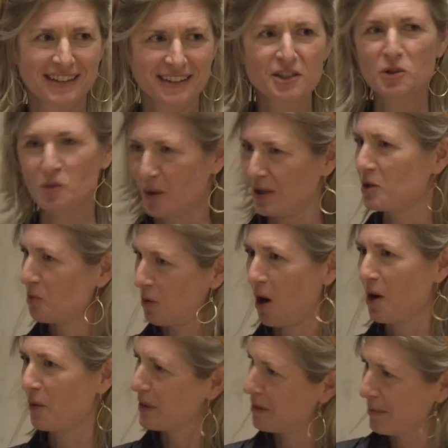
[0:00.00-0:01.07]
This is what's
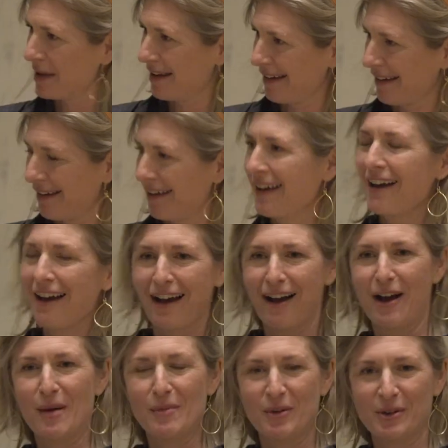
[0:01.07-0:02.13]
wrong with me,
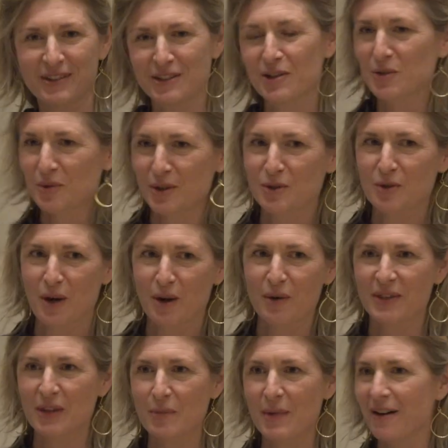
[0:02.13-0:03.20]
or this is what's wrong
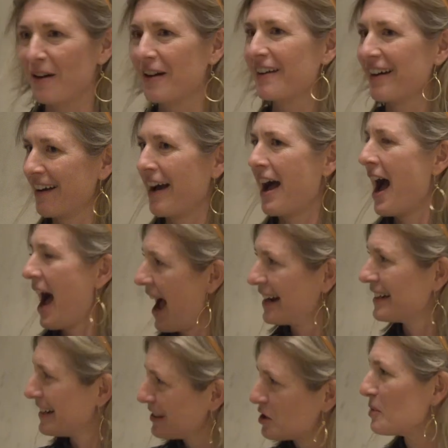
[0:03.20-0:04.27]
with America. I
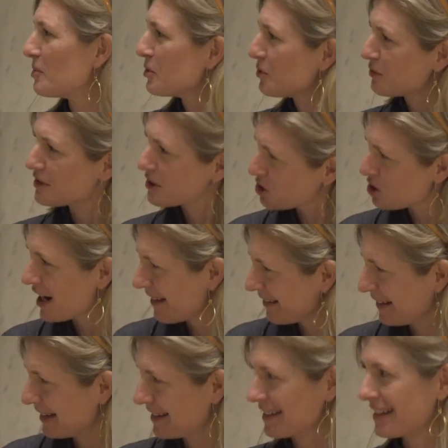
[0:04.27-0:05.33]
need to move to
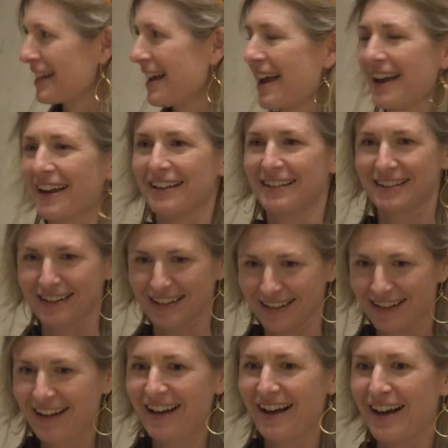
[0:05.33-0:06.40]
Shetland and,
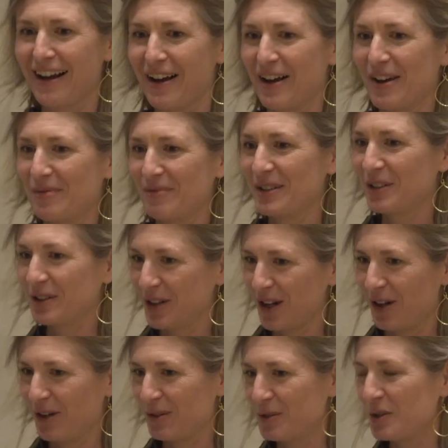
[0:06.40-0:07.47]

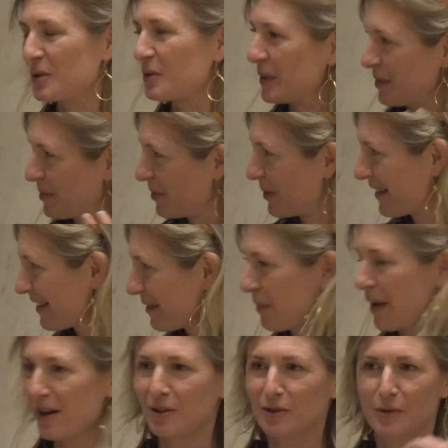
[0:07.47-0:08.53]
swim with
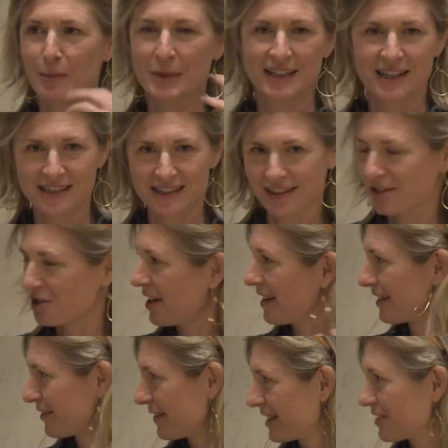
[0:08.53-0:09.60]
bioluminescent
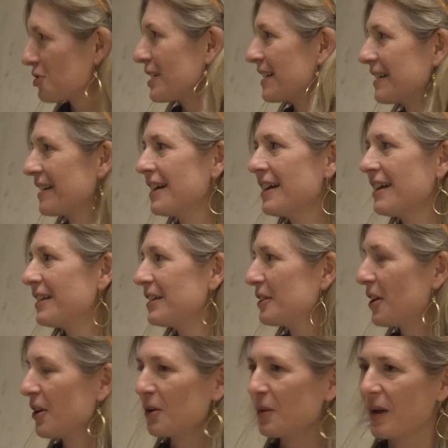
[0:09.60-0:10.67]
jellyfish and,
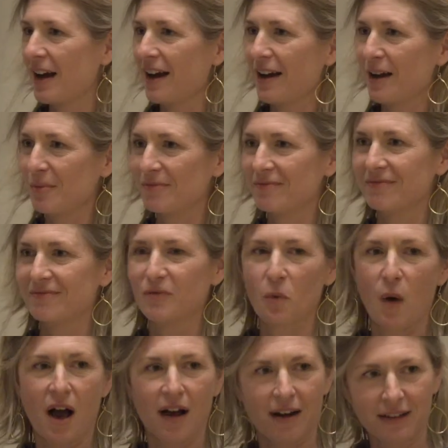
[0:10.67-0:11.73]

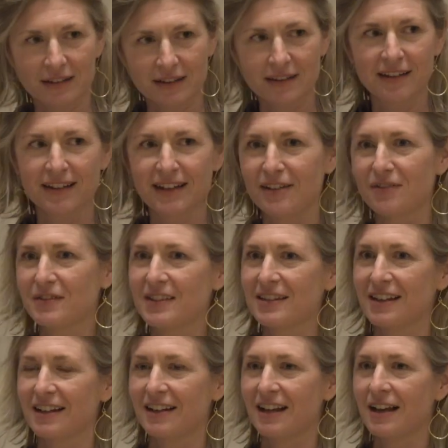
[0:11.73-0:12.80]
walk on
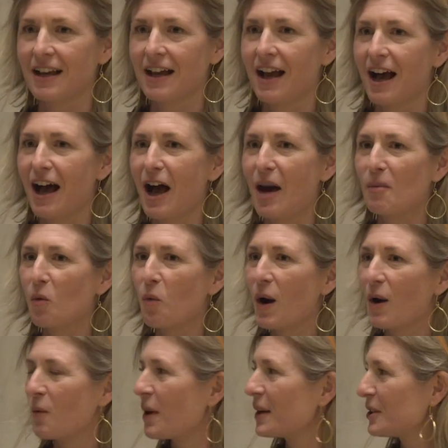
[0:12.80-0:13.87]
cliffs. And
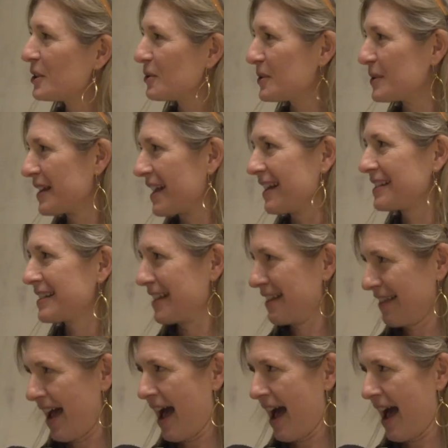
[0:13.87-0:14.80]
what do you say to